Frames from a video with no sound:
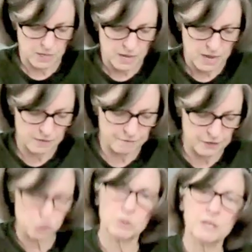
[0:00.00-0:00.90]
And
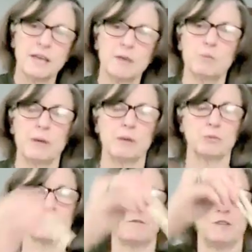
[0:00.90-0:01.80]
eventually they will be able
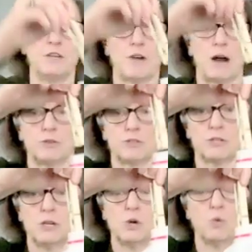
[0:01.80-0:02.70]
to figure out
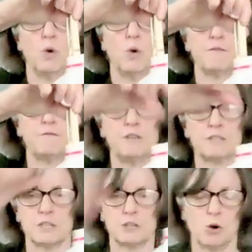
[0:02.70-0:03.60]
what
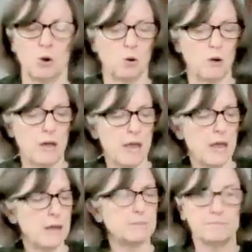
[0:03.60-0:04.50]
fits in the hole.
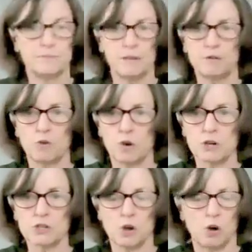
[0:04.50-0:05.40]
And of
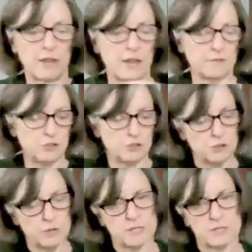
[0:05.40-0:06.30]
course, all they have to
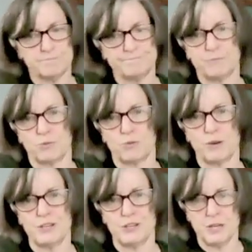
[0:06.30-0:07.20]
do is
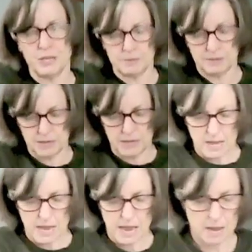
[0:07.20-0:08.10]
reach in
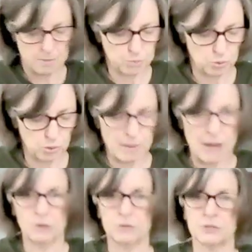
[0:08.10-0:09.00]
and pull them
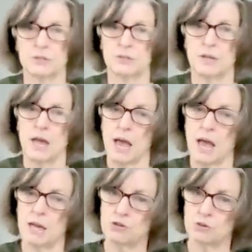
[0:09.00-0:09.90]
out
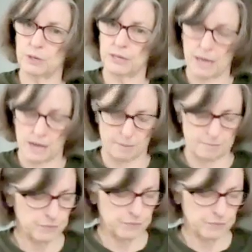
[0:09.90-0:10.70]
and do it again.